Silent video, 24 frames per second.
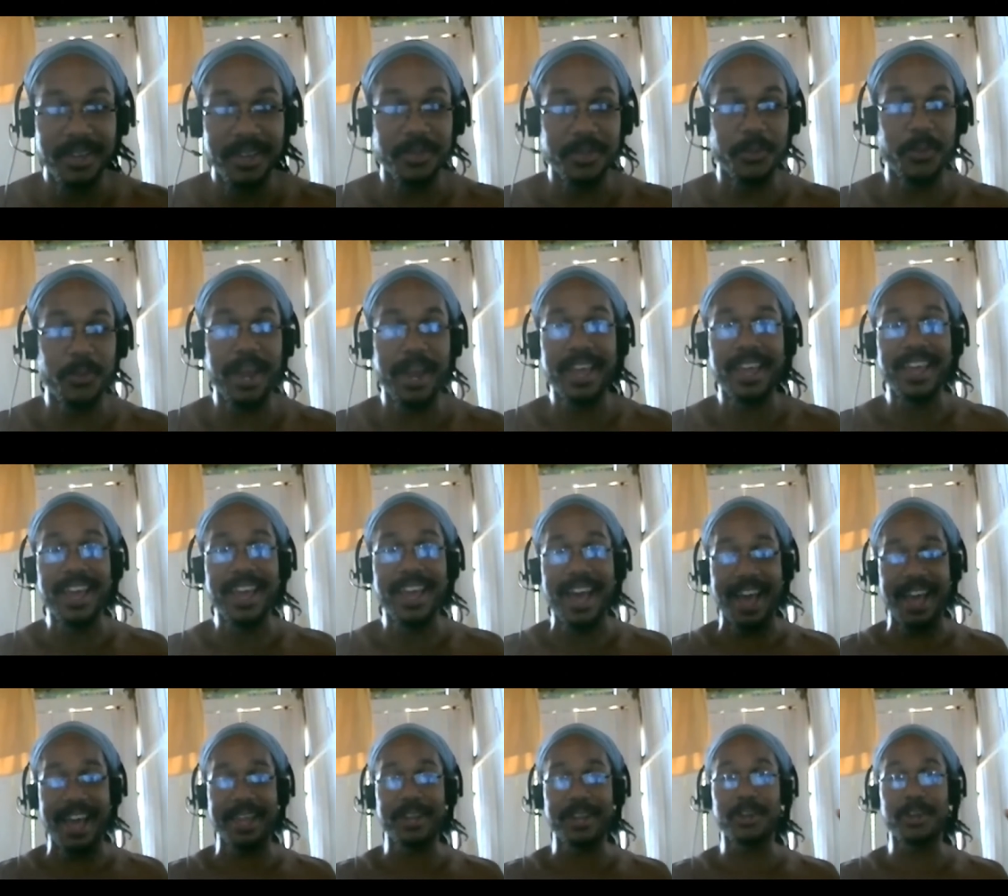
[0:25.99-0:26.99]
the way
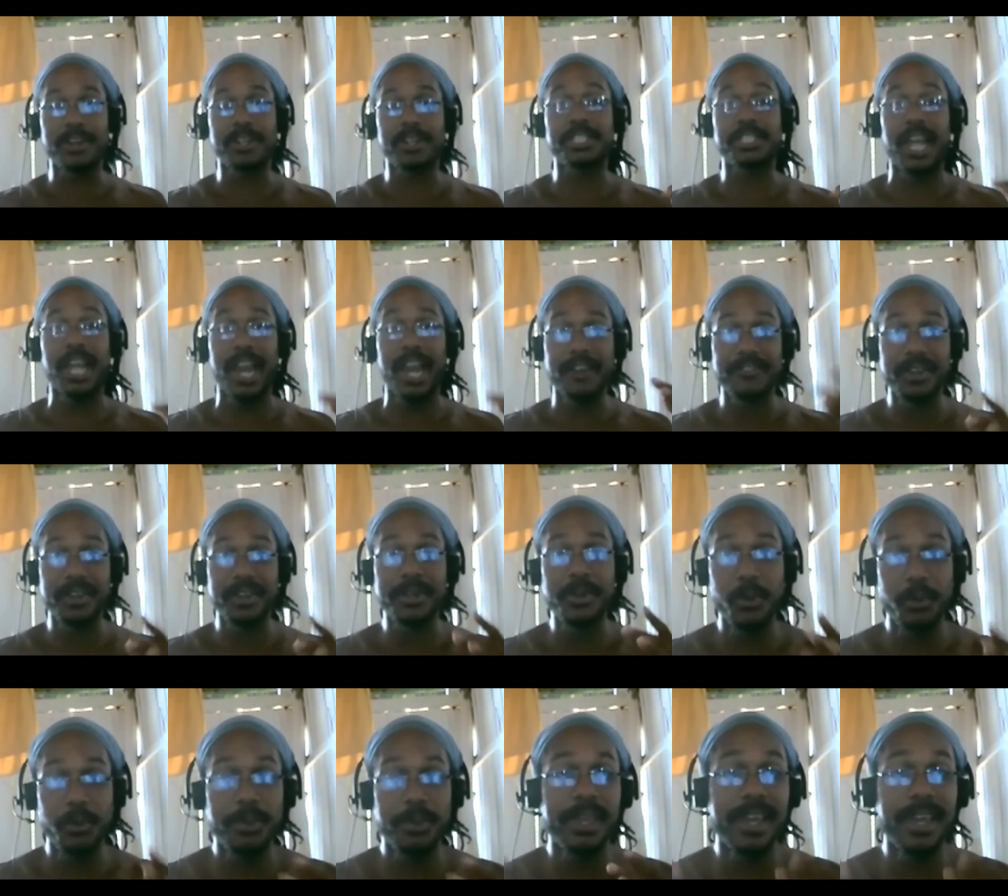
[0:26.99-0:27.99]
I encourage every
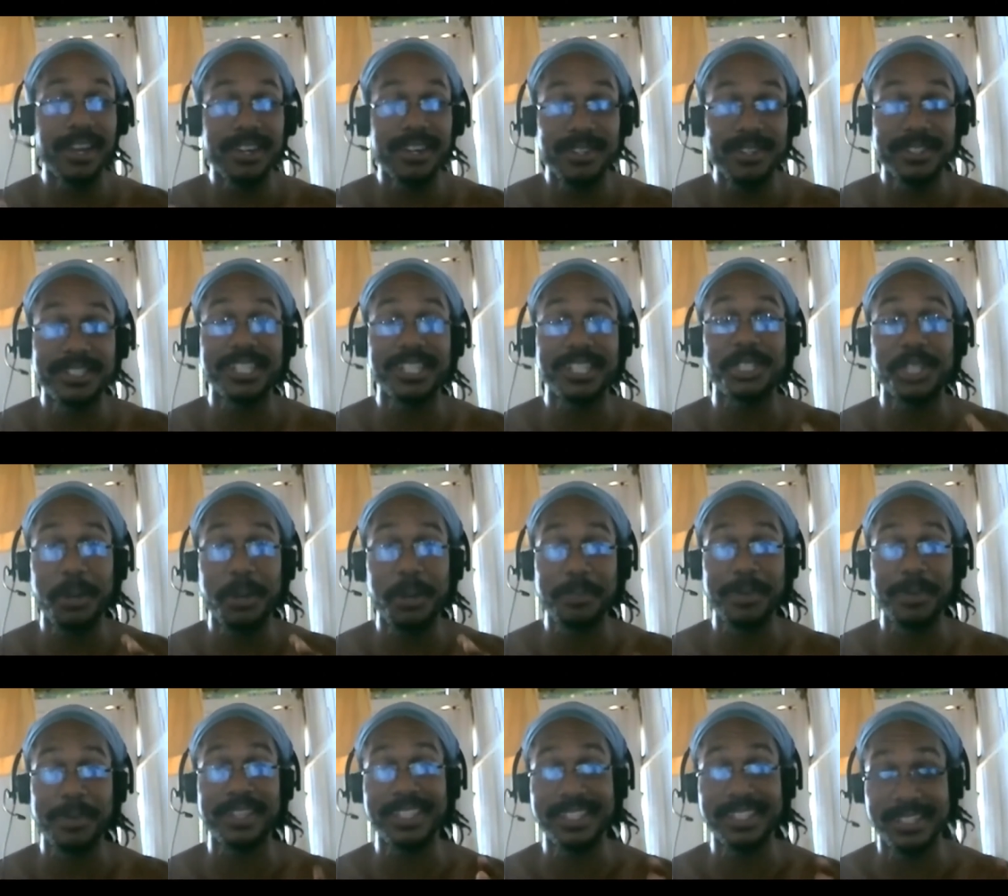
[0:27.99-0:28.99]
new beginner to
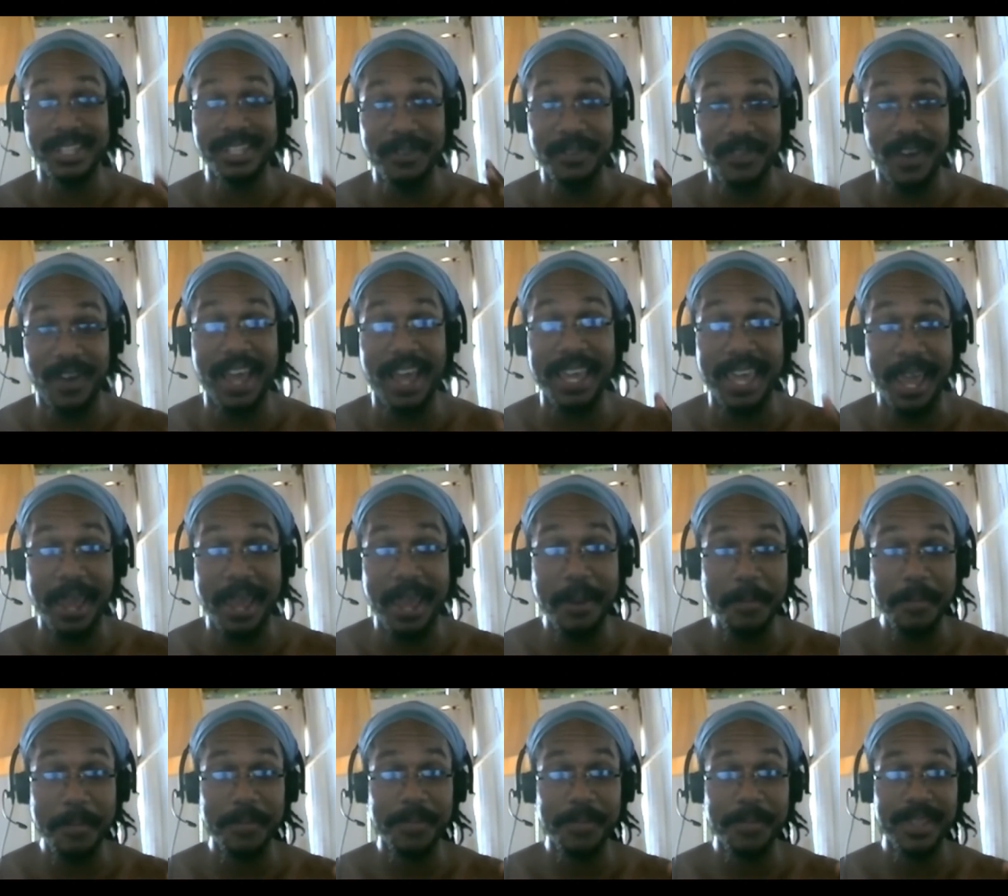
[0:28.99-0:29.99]
jump in this DeFi
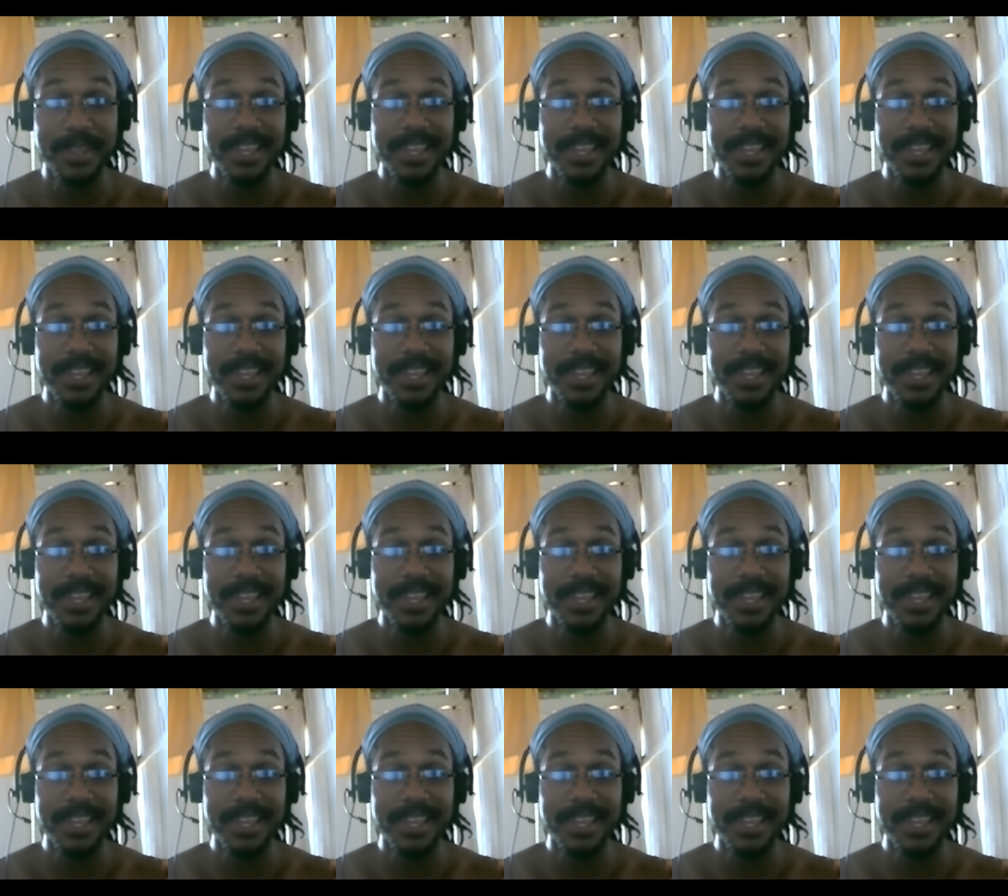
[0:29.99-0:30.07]
game.